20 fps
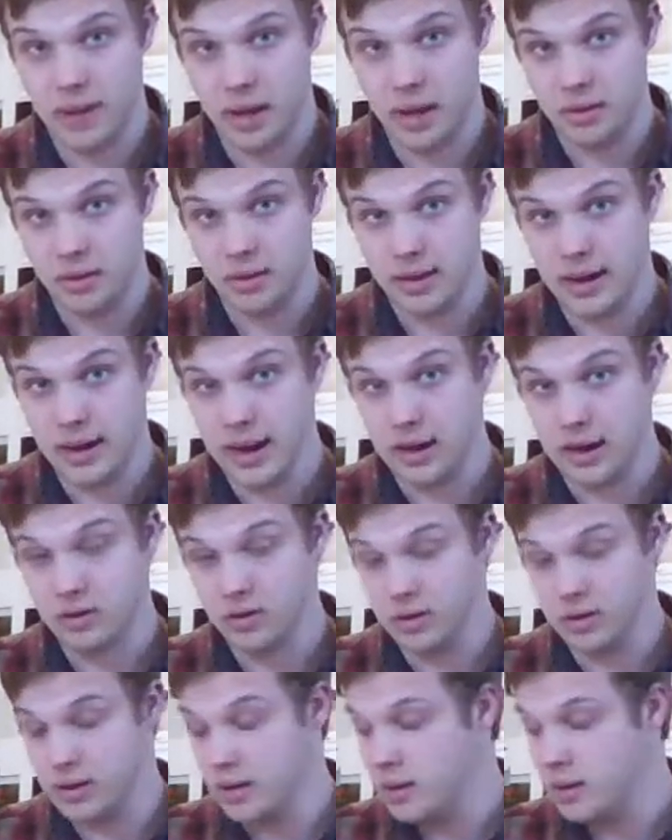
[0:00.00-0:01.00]
battery that
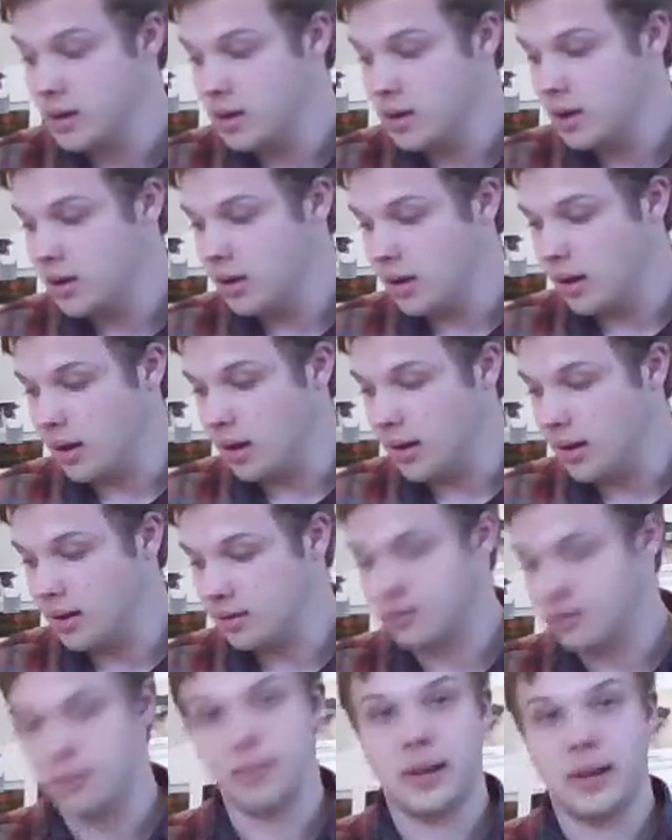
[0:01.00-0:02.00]
actually
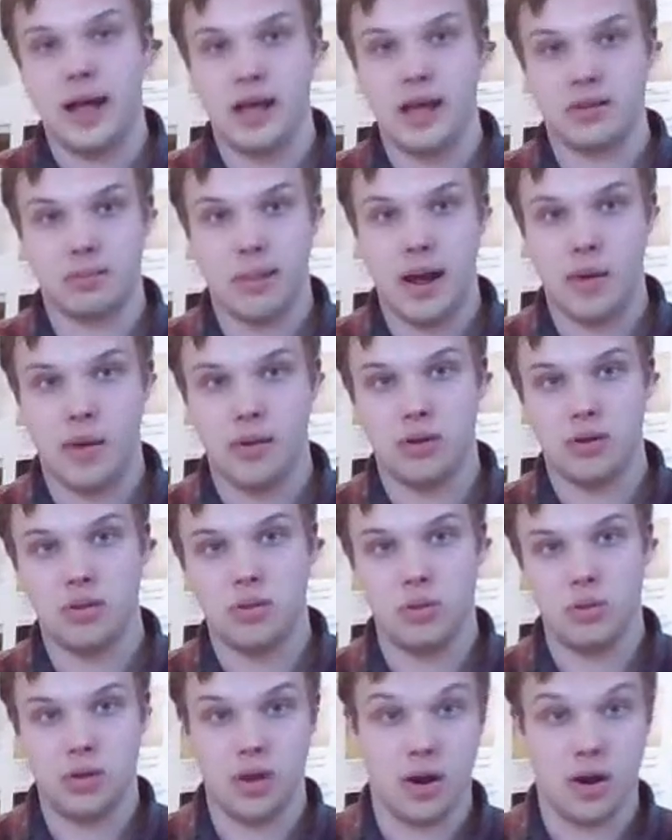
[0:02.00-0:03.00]
supplies power
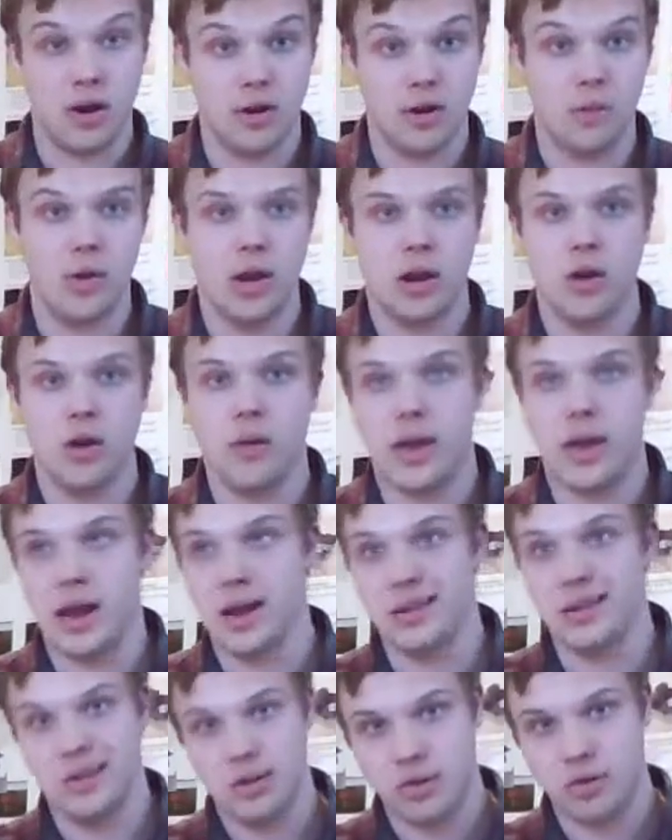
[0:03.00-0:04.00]
to the Arduino
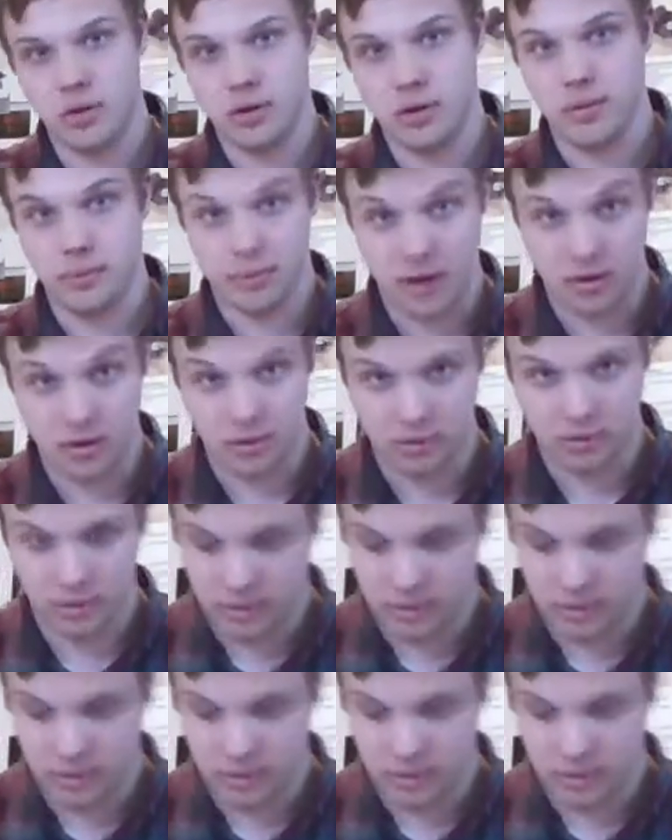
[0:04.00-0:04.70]
and in turn the pressure